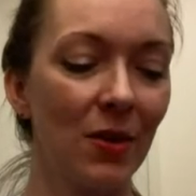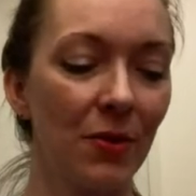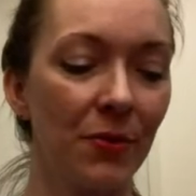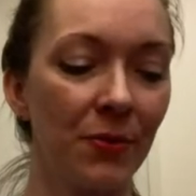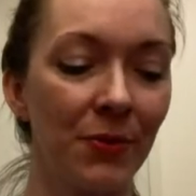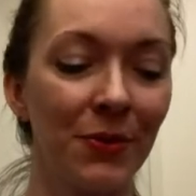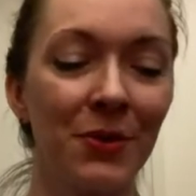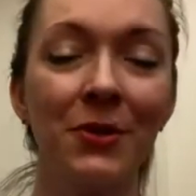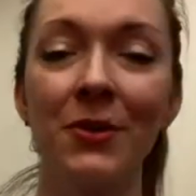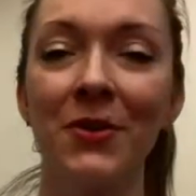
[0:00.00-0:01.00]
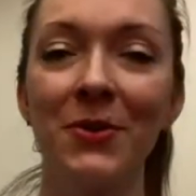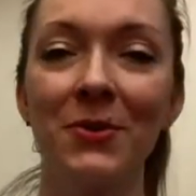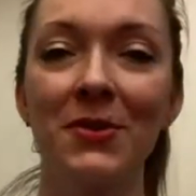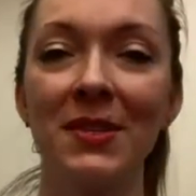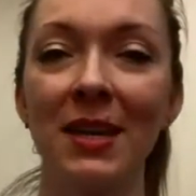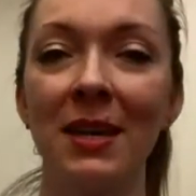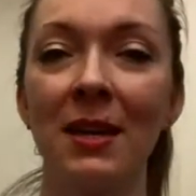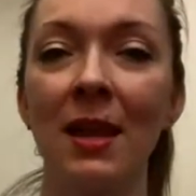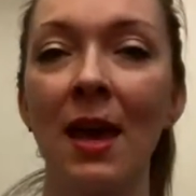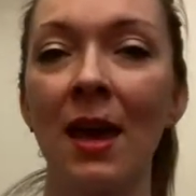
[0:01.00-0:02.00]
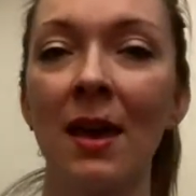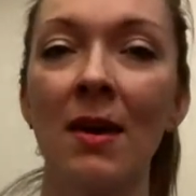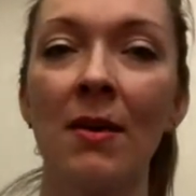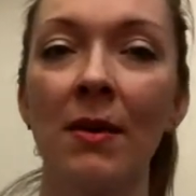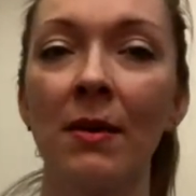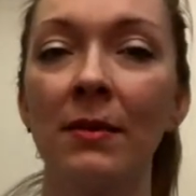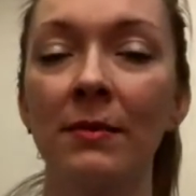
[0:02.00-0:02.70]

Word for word: Through your nose, inhale.